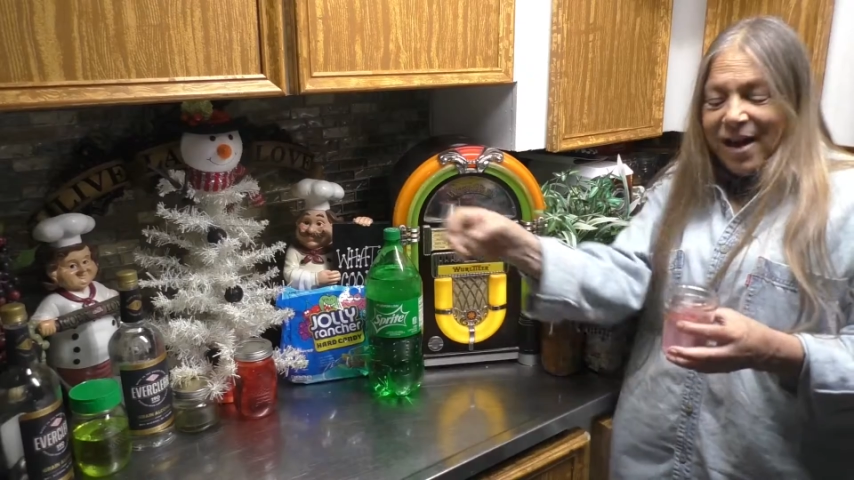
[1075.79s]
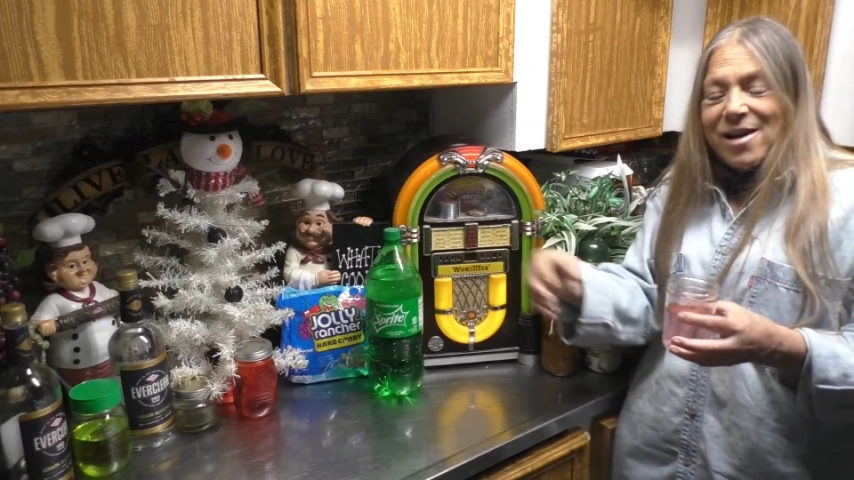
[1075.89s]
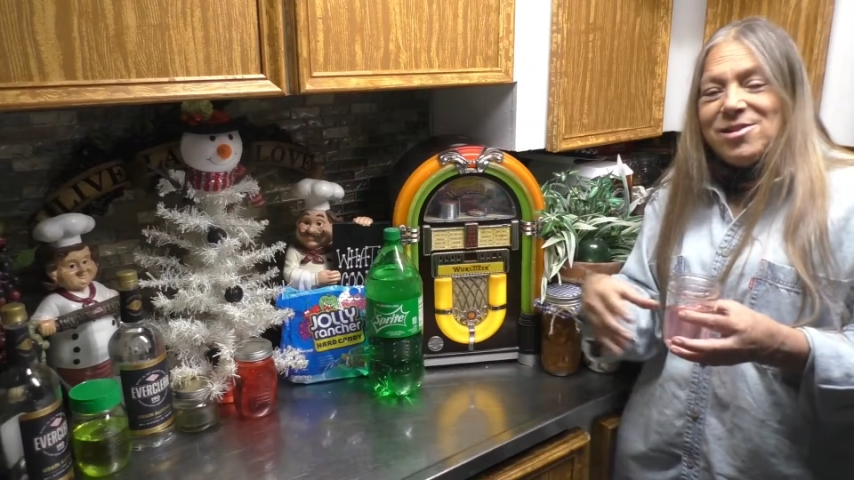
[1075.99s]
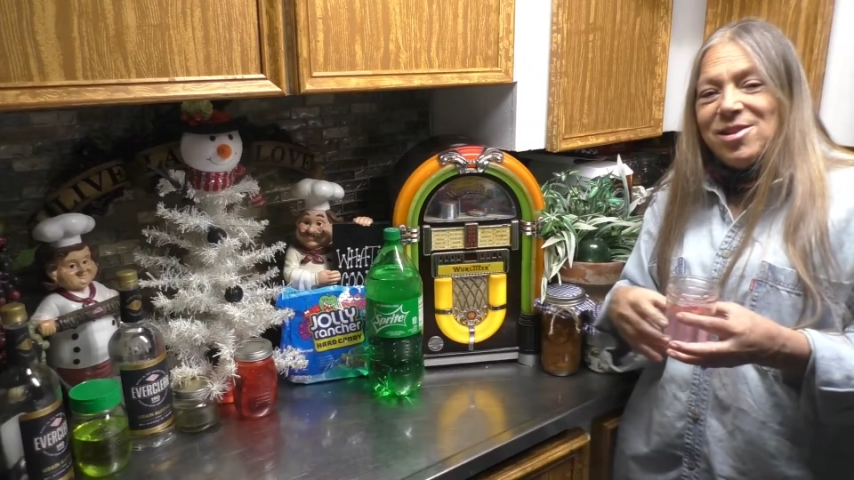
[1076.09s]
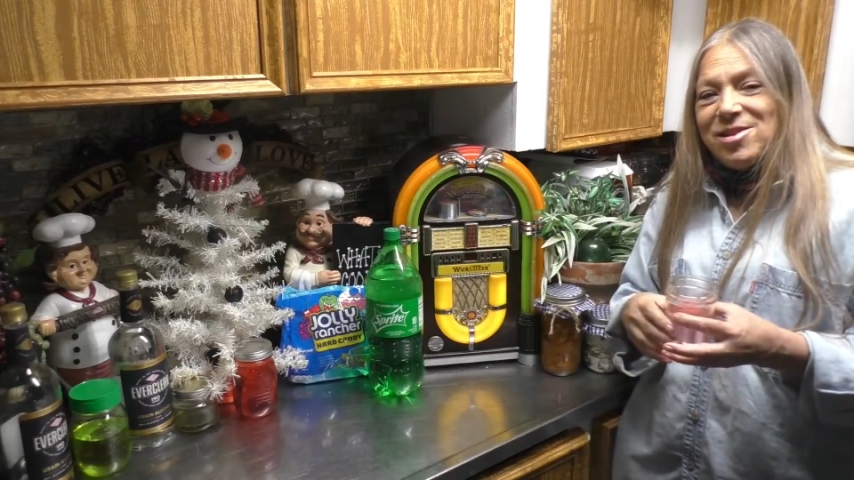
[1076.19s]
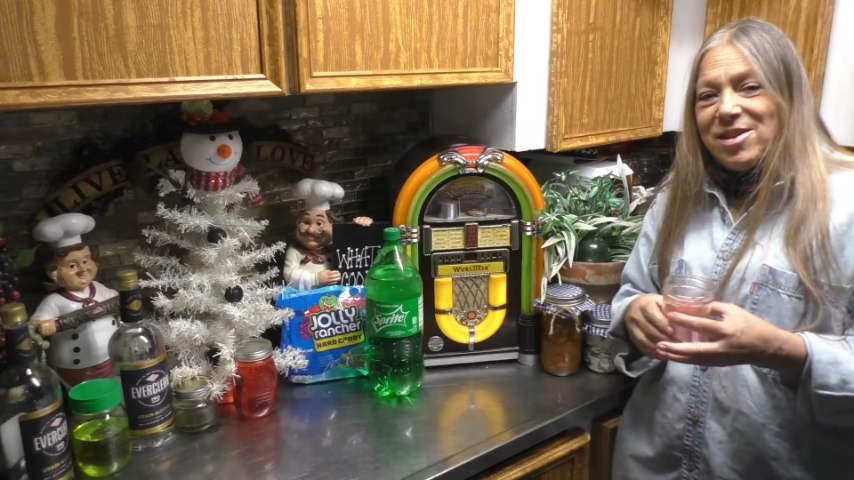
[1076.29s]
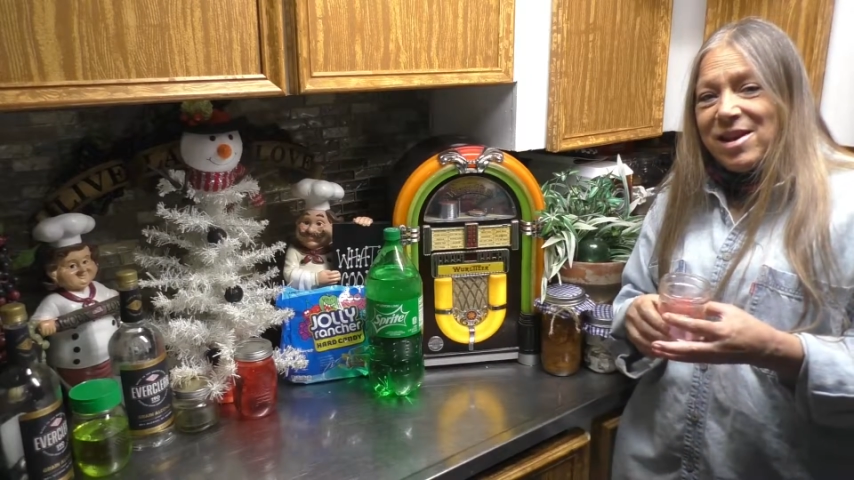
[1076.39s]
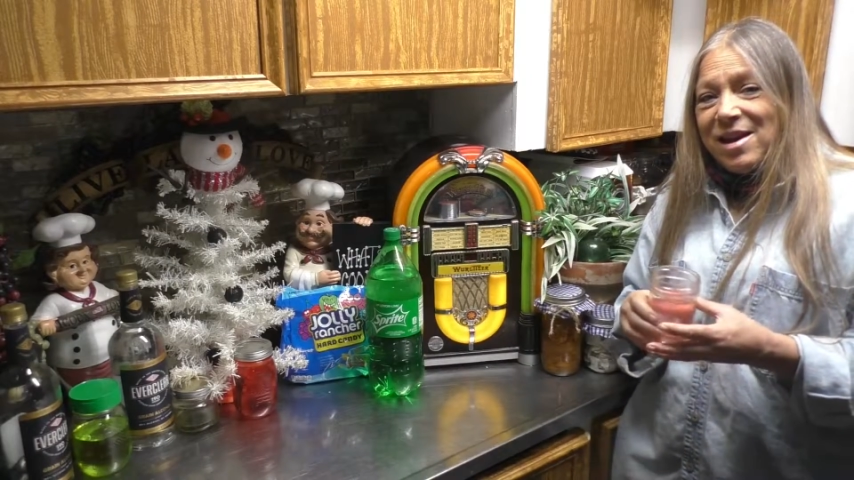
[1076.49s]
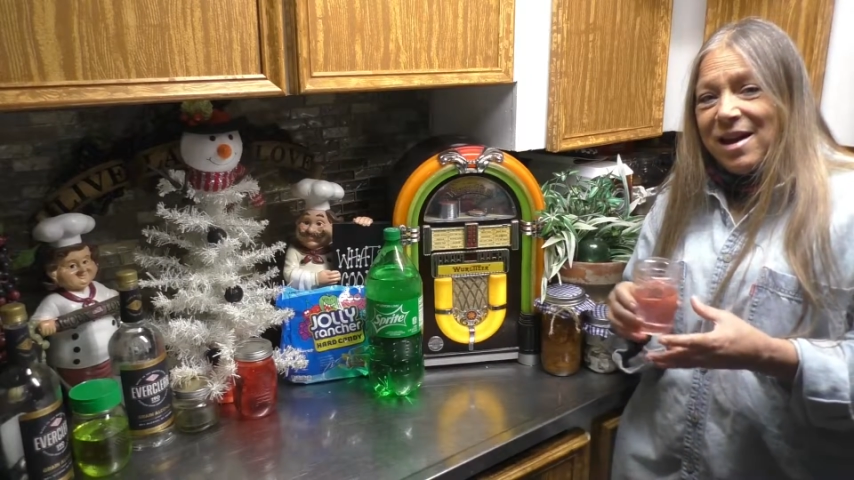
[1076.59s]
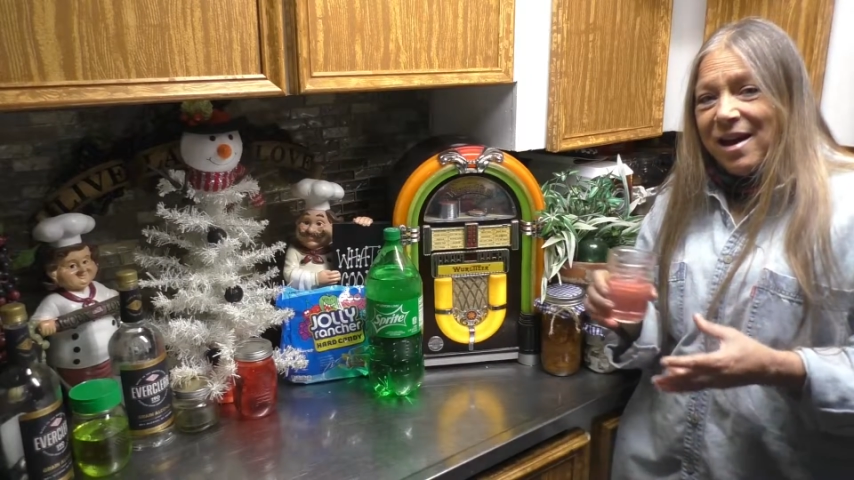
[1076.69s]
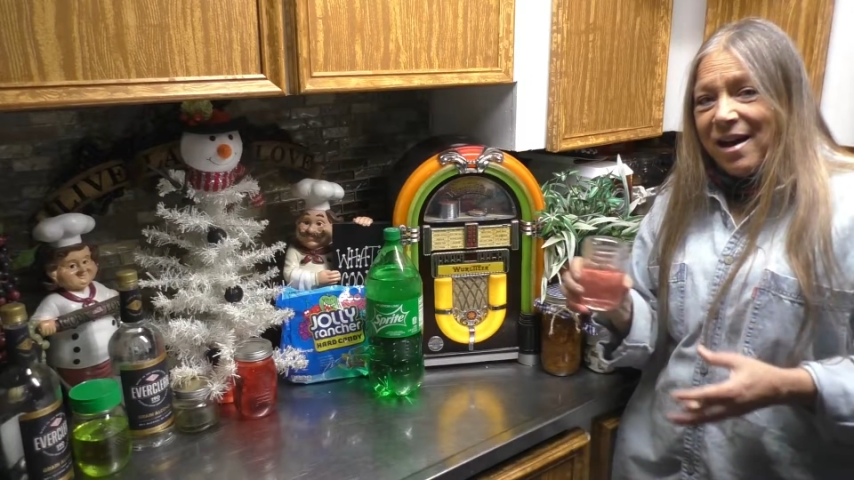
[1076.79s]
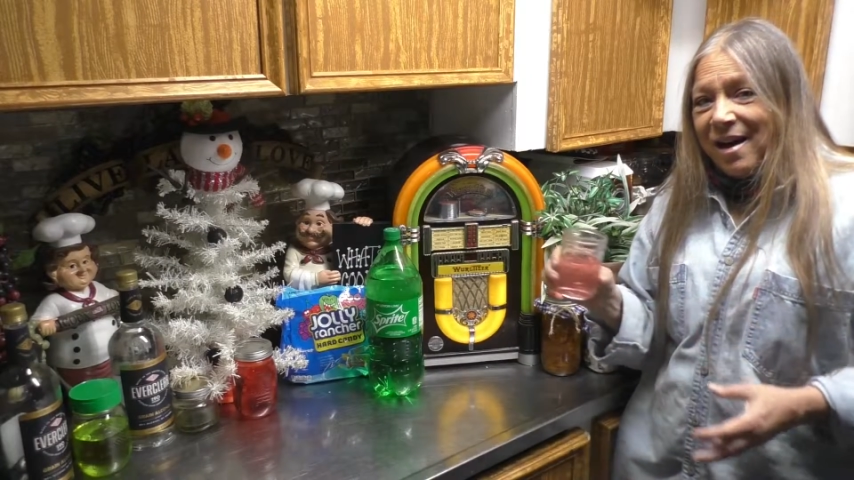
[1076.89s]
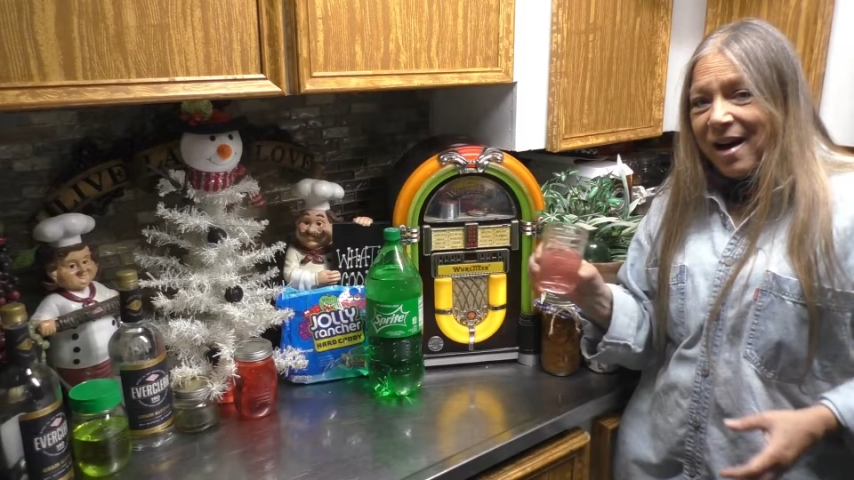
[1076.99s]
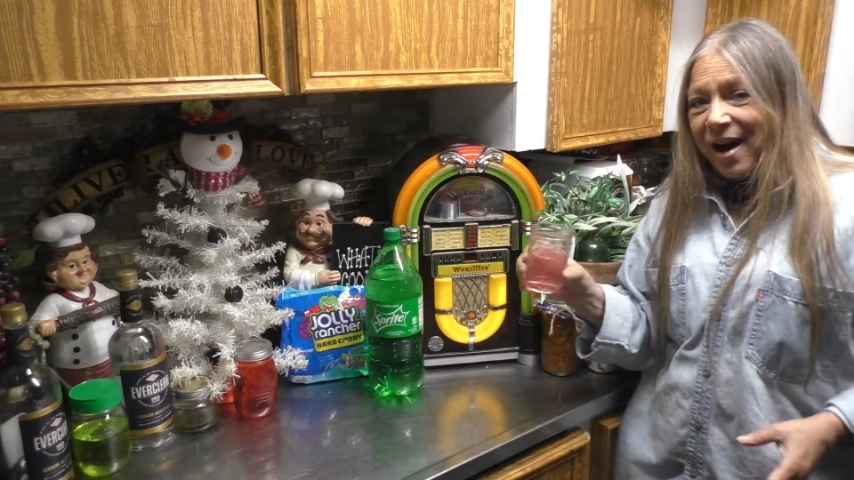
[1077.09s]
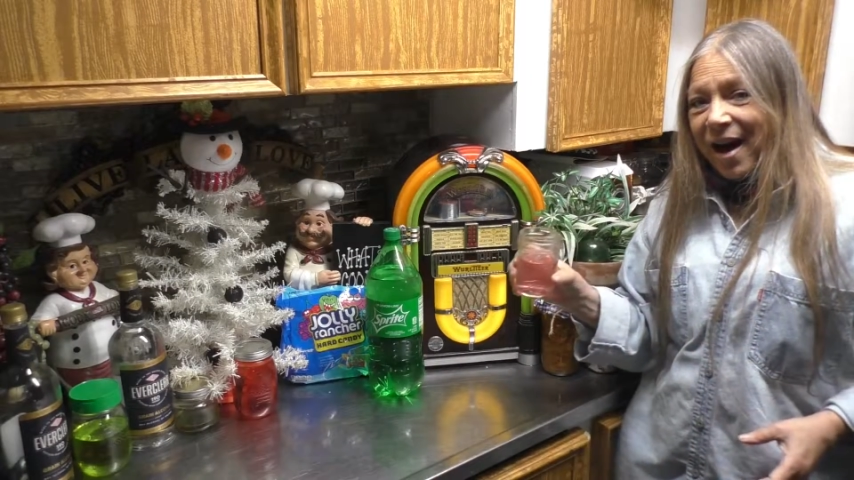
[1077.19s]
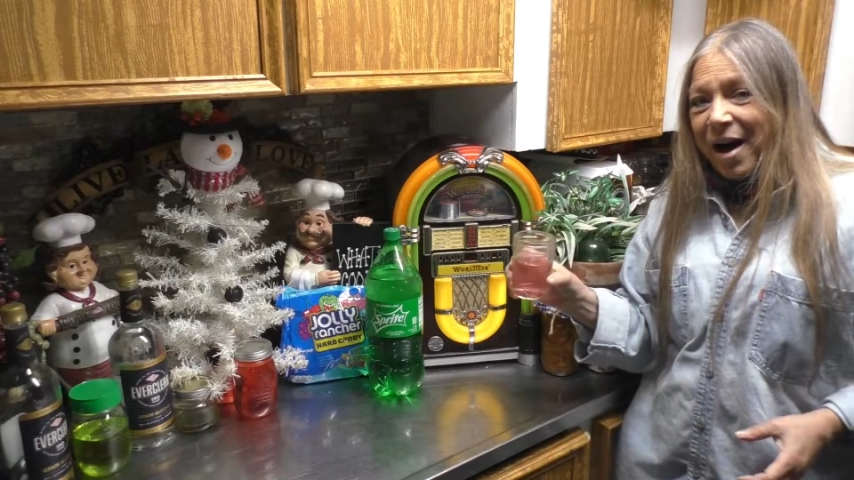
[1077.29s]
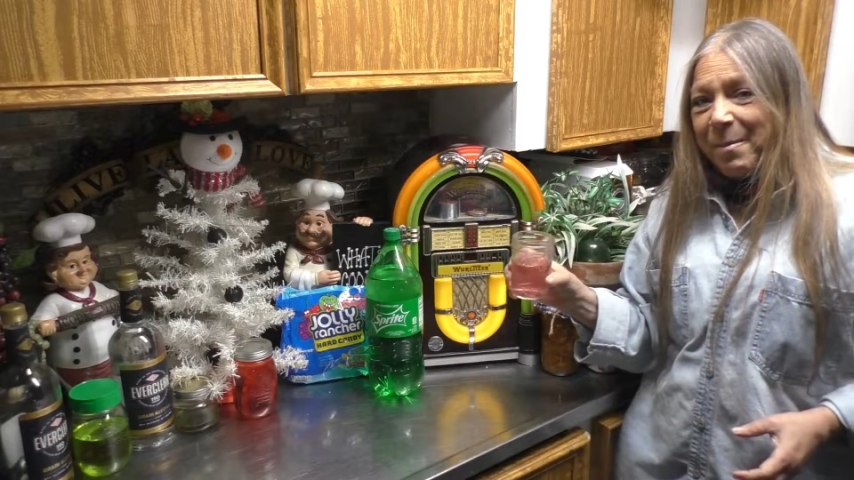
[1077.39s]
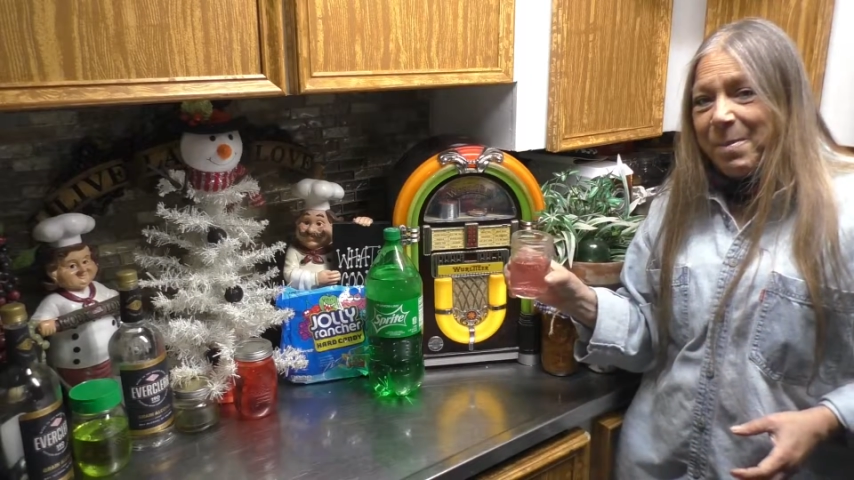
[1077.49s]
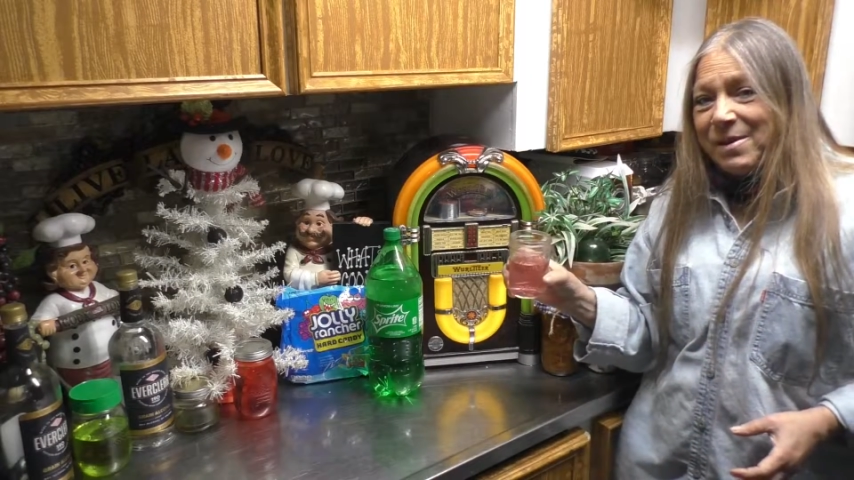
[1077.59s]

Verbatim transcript: As you see, I've